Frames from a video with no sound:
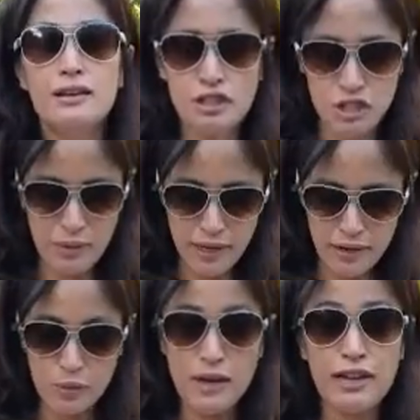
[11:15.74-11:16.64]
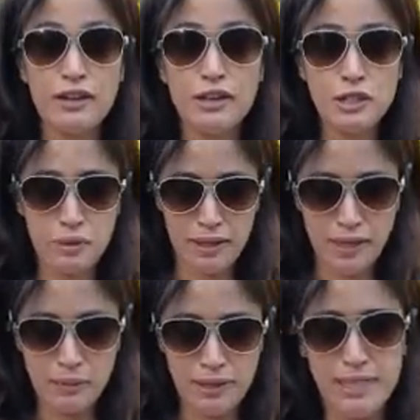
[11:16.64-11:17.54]
So I don't know why I couldn't do it on
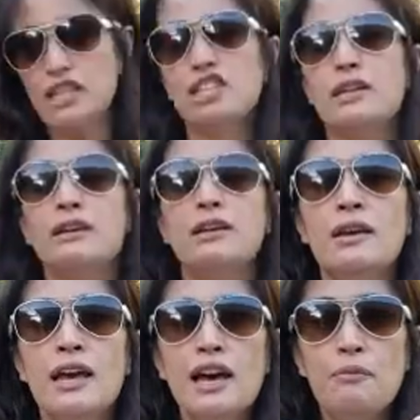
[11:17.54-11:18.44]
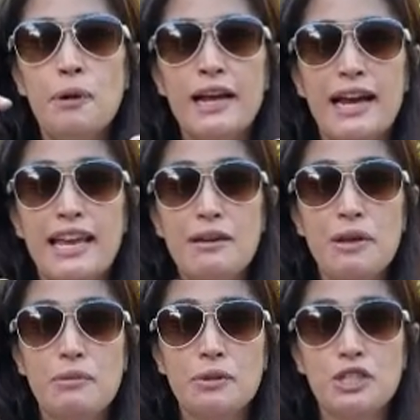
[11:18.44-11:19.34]
that one section, but I am
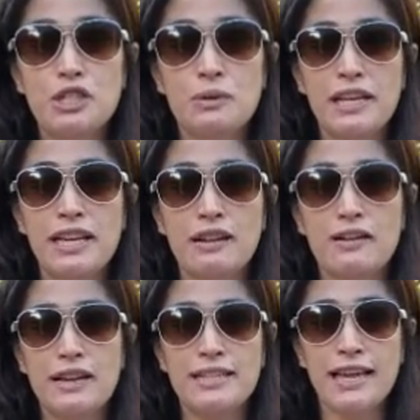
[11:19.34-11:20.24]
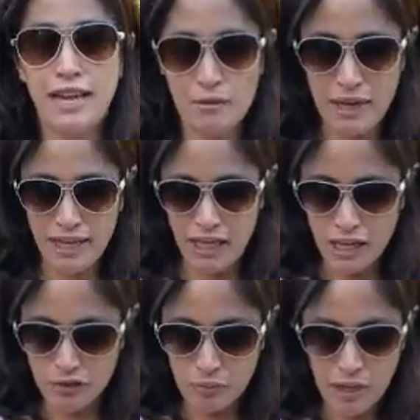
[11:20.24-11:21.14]
able to do it here and to hang my
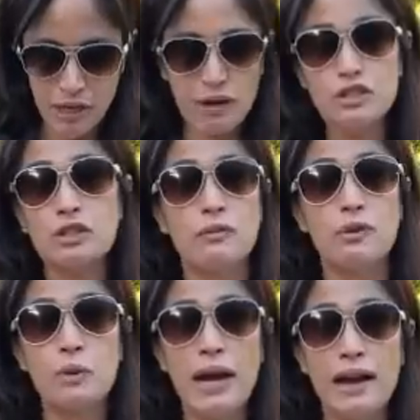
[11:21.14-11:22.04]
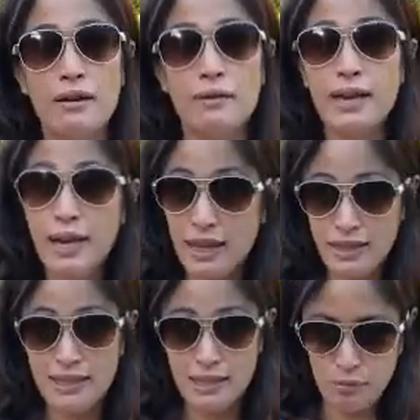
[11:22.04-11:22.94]
keys from there. So if you have
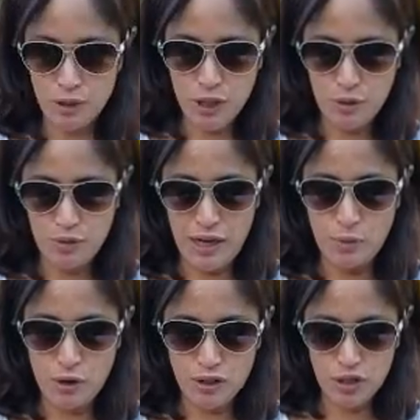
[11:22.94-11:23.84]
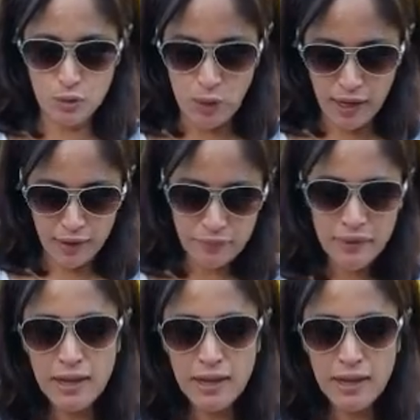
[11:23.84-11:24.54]
the simple tote, that works as well.